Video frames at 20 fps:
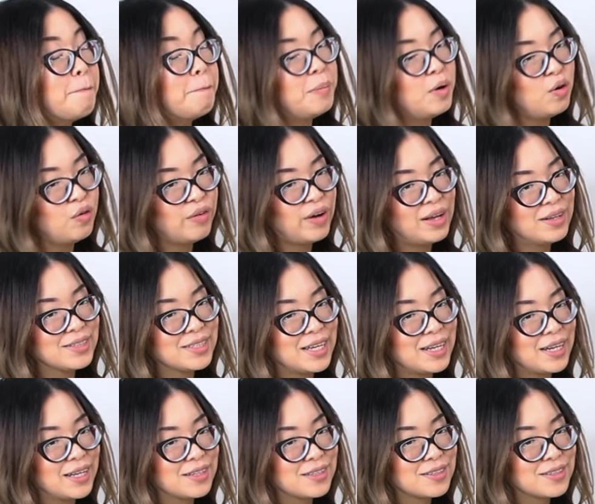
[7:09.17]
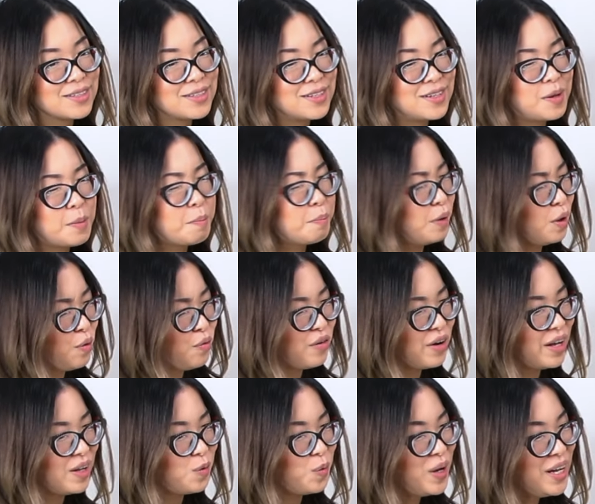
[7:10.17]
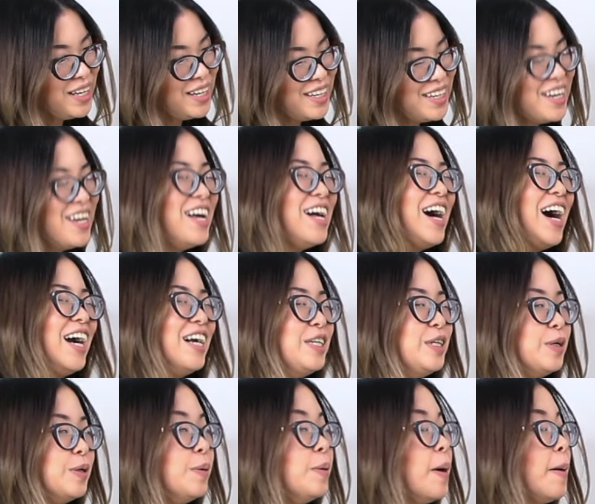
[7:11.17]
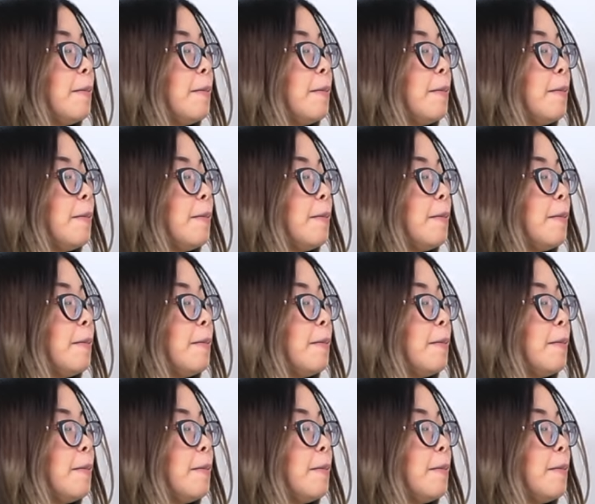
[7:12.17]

profile settings. Profile what? I know.